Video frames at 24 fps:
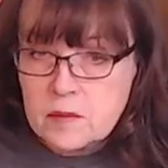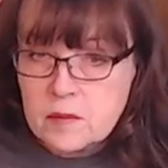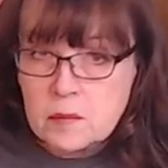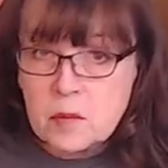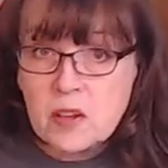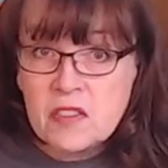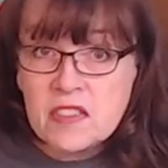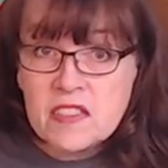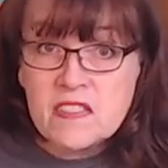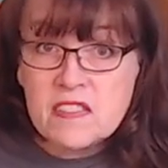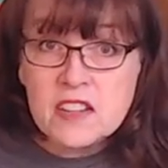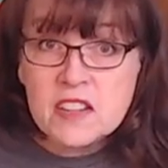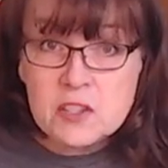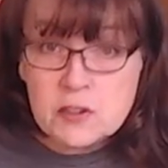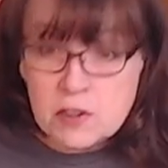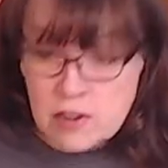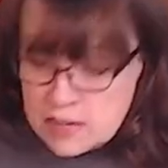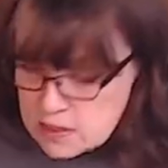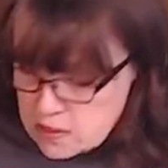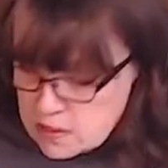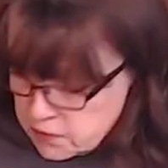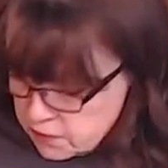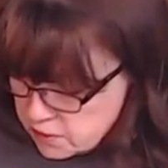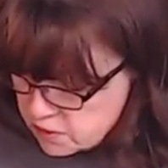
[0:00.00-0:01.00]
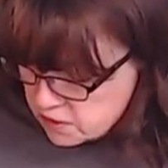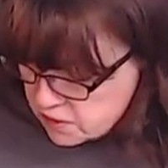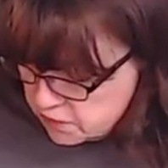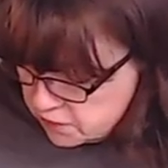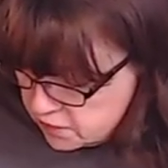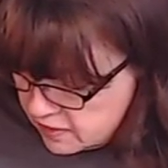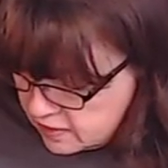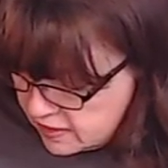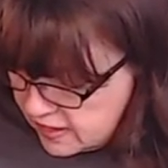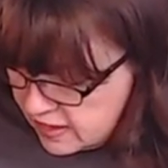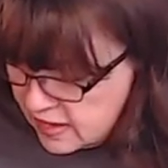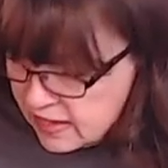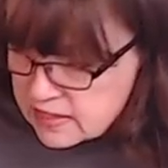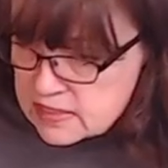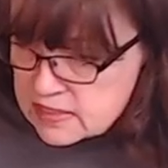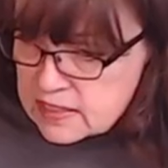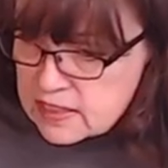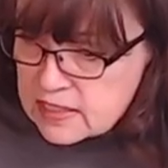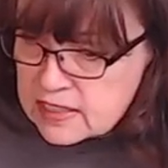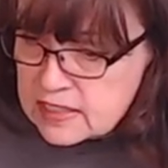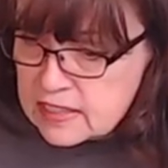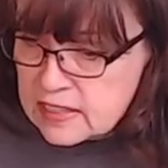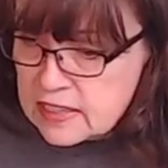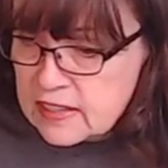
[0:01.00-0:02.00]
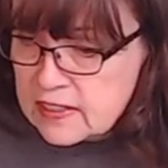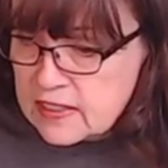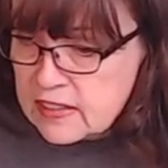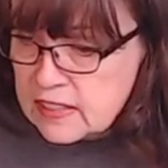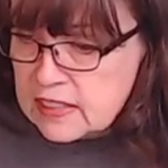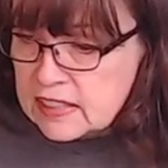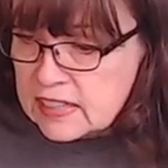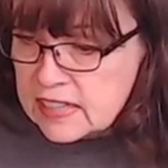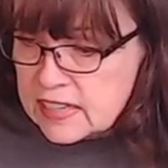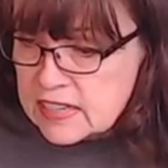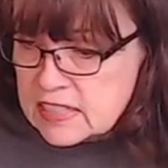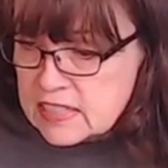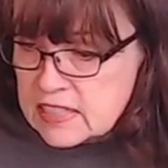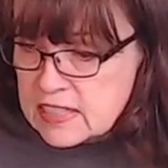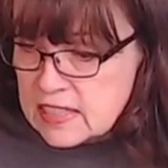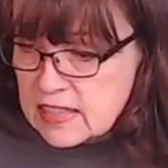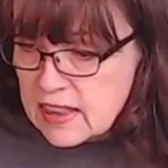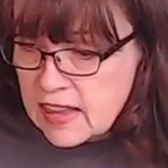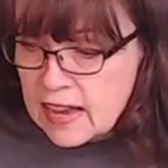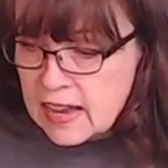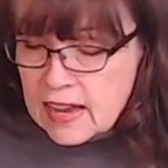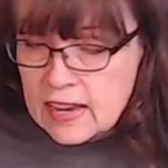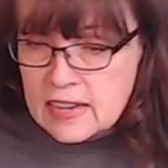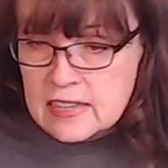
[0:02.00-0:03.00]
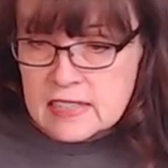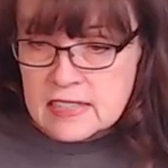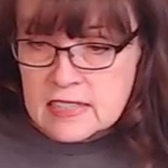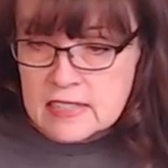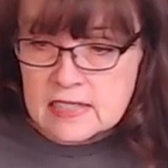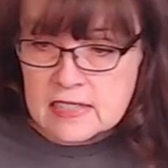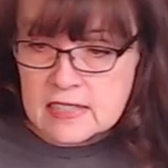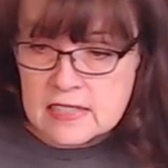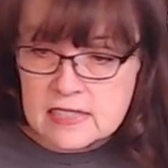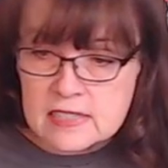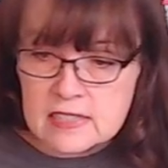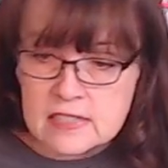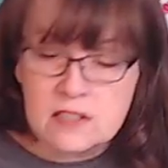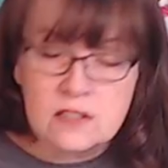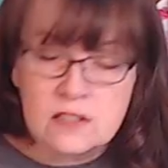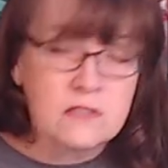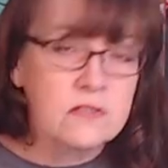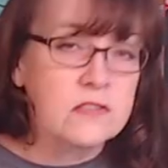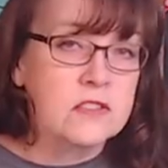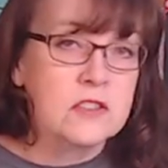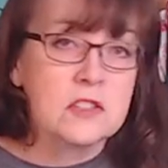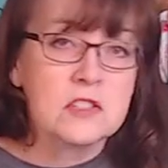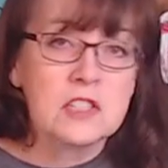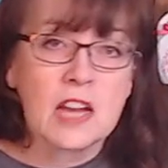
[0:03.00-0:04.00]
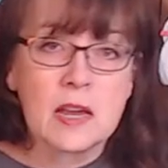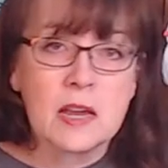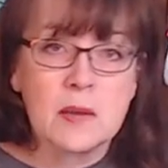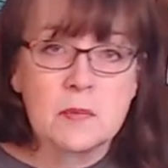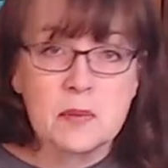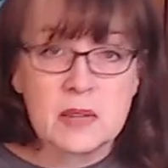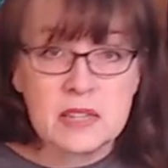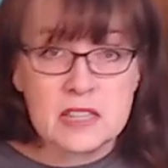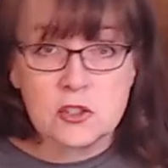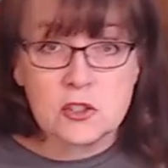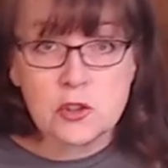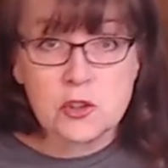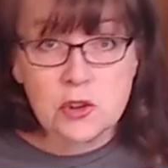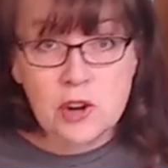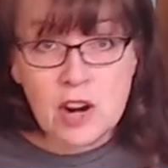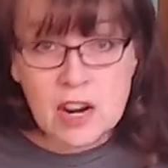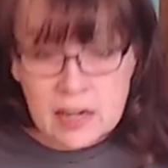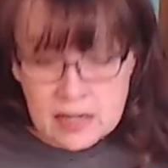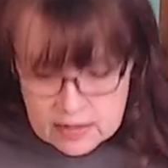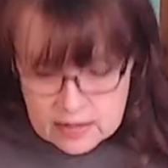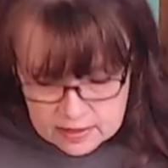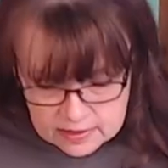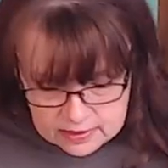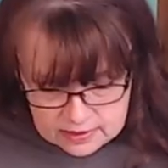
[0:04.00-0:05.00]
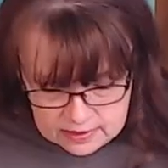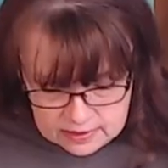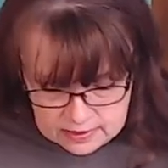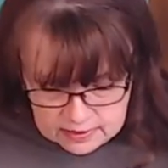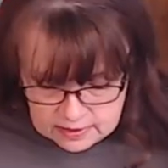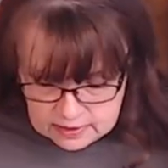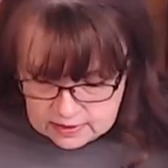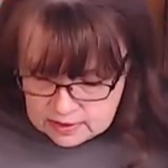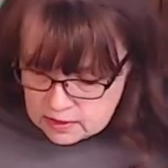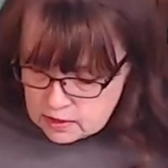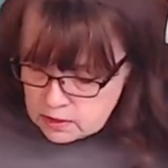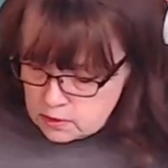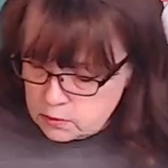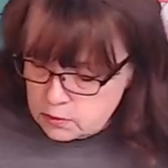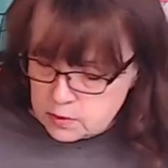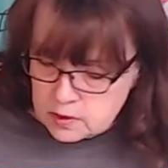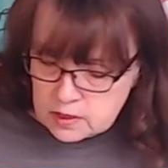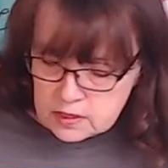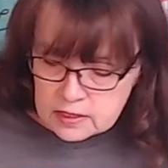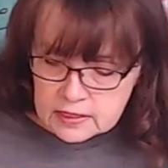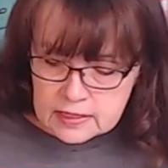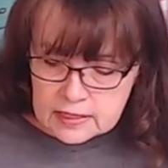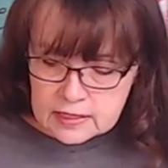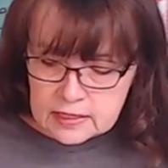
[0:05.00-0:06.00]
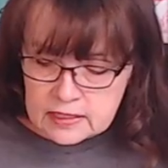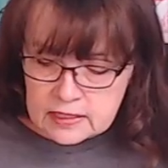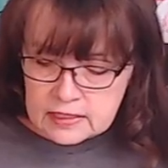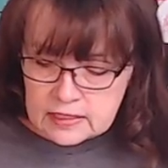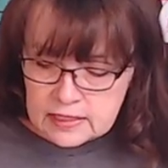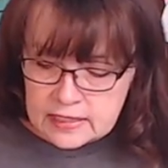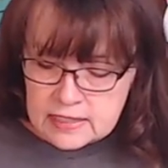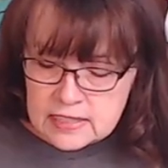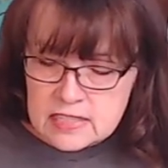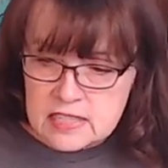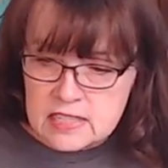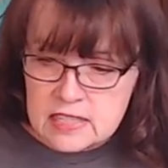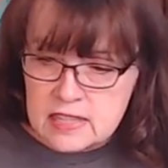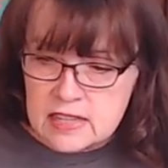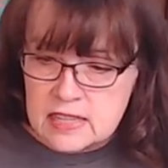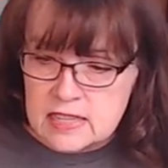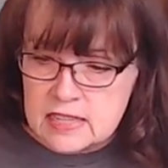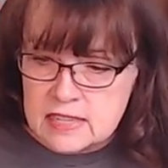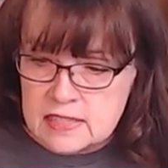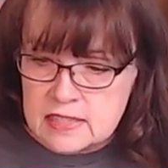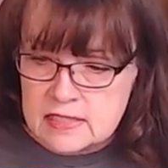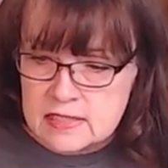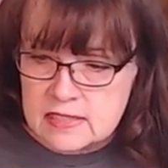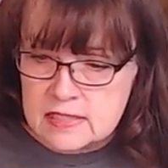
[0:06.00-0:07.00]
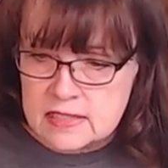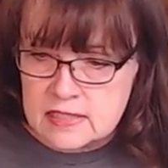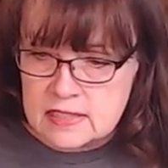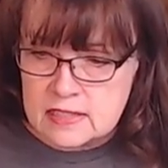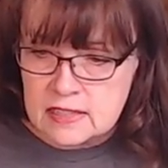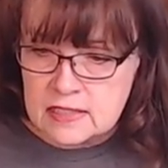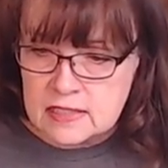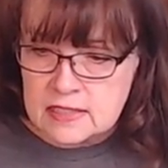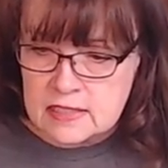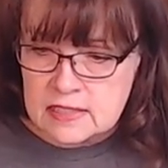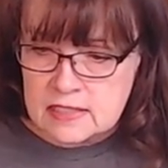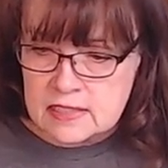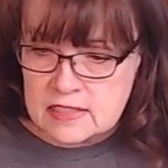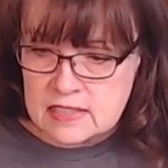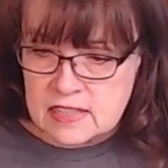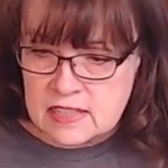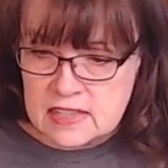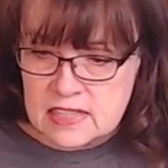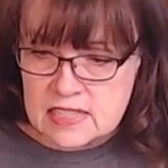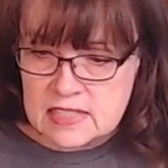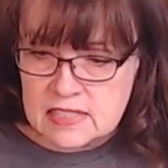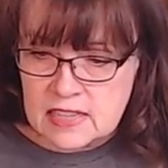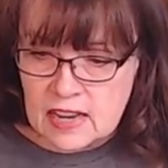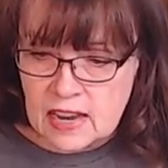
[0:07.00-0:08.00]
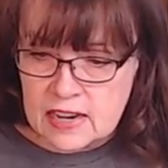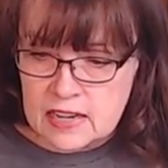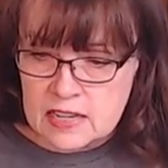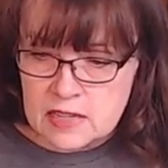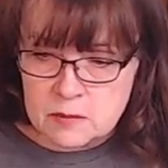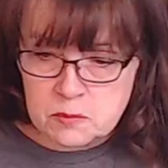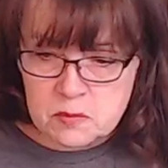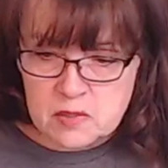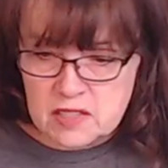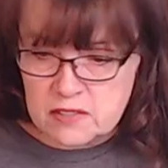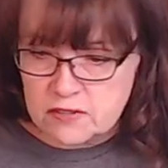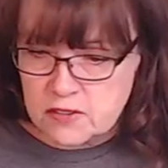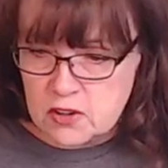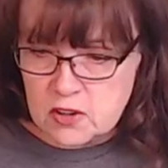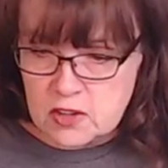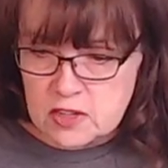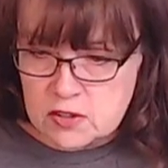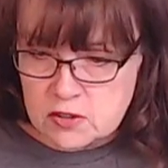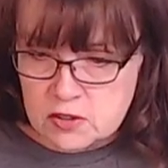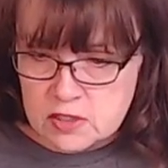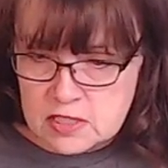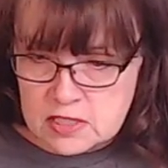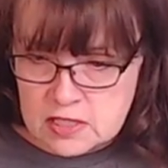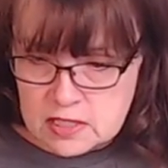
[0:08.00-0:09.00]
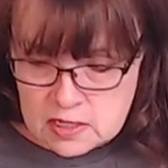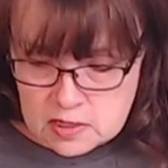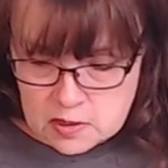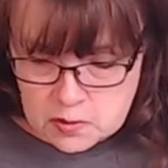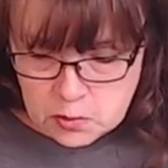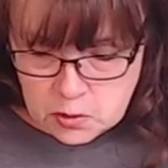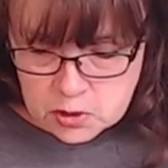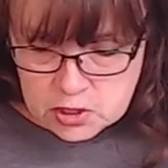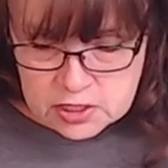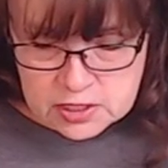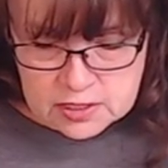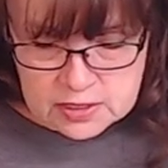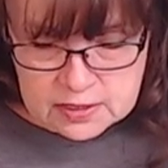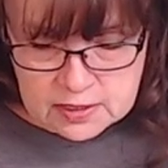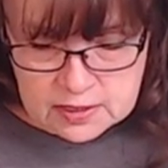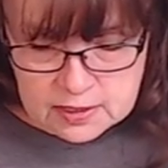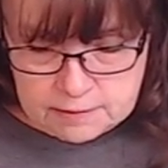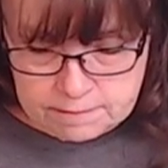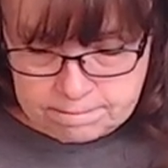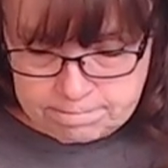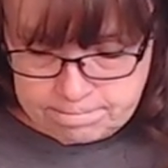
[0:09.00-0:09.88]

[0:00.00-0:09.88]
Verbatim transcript: both of the transfers for that. Again, the link to that is if you type in truck, you will get a link to these to these items if you're interested in purchasing.